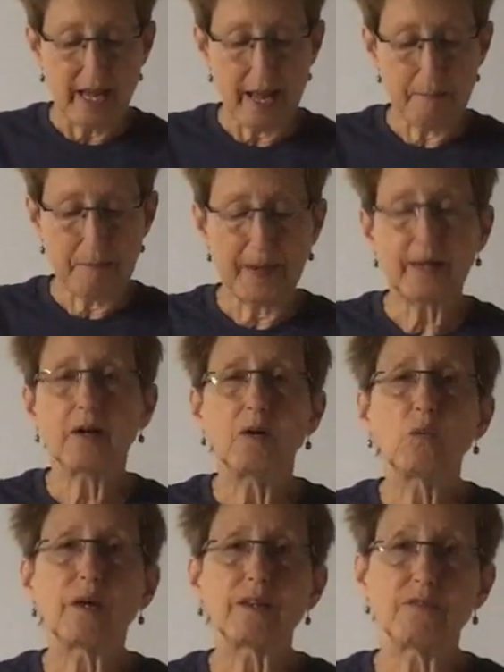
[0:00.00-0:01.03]
and pick
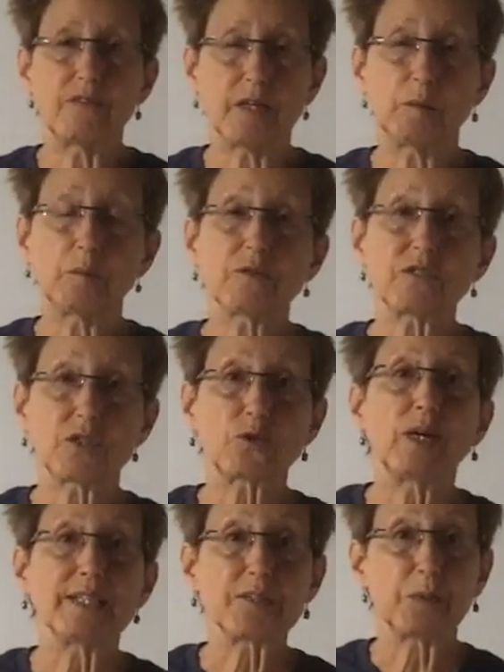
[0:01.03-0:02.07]
on one of the variables to
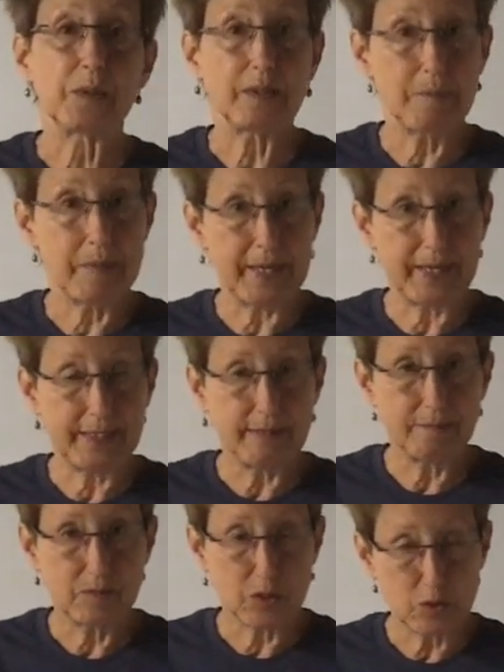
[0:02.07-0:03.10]
try to
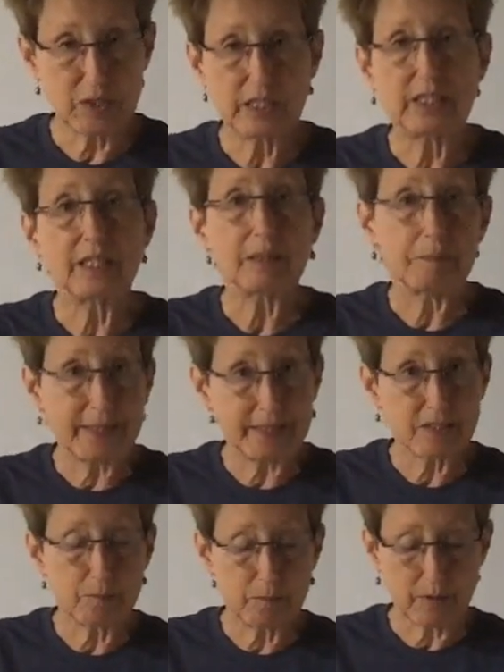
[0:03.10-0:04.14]
eliminate using the
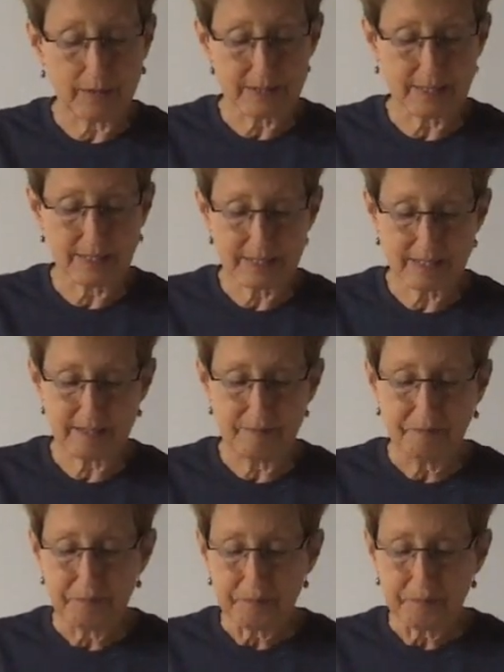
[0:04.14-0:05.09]
elimination process.